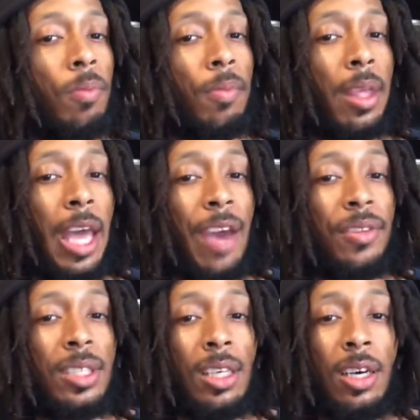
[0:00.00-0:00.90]
having
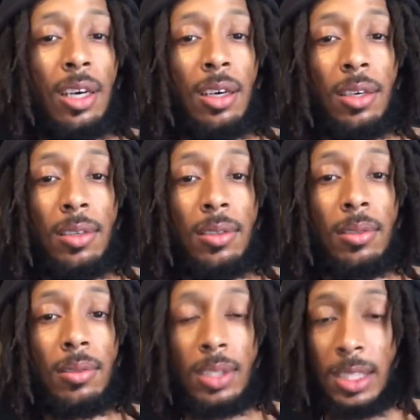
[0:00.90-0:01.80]
to
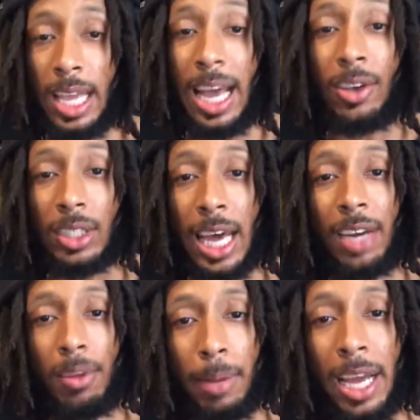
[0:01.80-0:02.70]
stay outside of
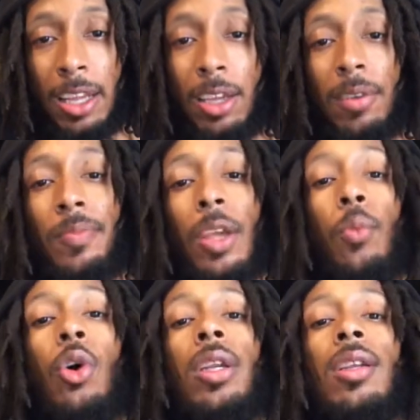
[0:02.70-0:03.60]
the body.
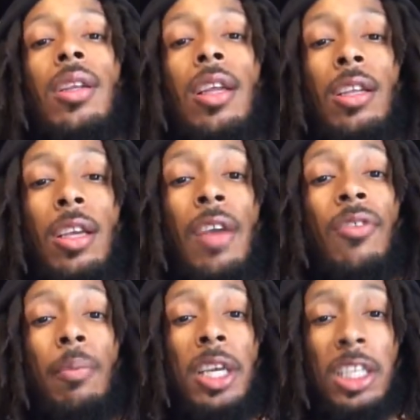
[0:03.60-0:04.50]
The
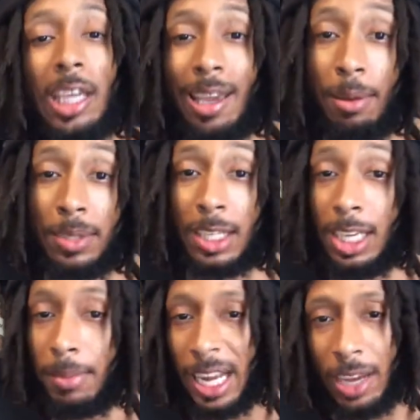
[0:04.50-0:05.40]
inflammation came up to
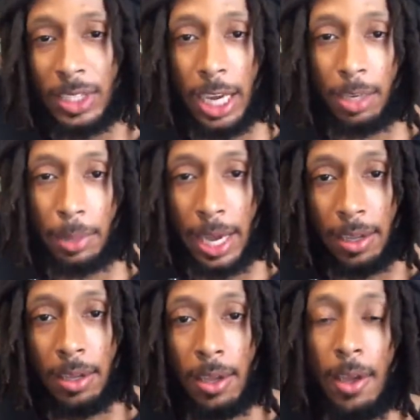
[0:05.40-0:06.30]
keep that outside the body.
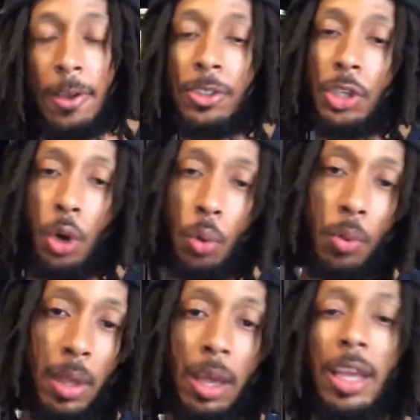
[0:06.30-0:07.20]
So
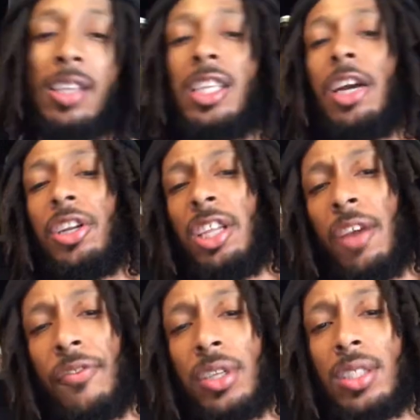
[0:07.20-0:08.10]
is there a
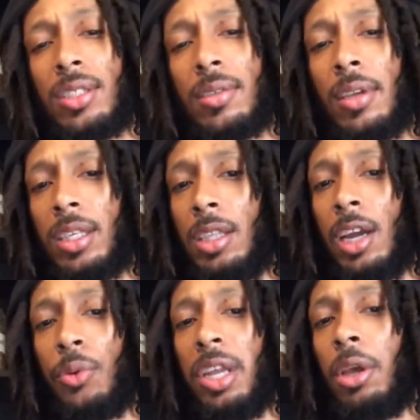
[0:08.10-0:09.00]
difference? Is there
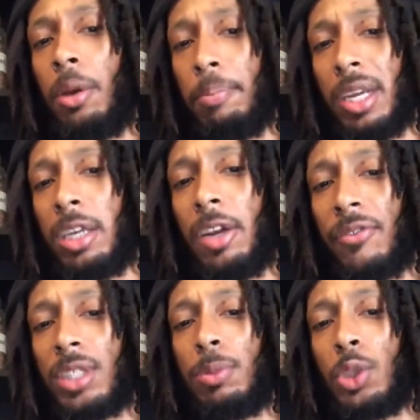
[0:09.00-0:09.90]
really a big
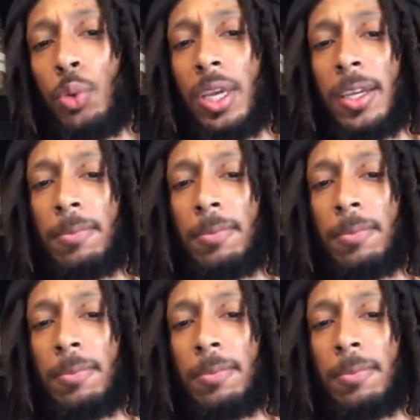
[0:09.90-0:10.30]
difference between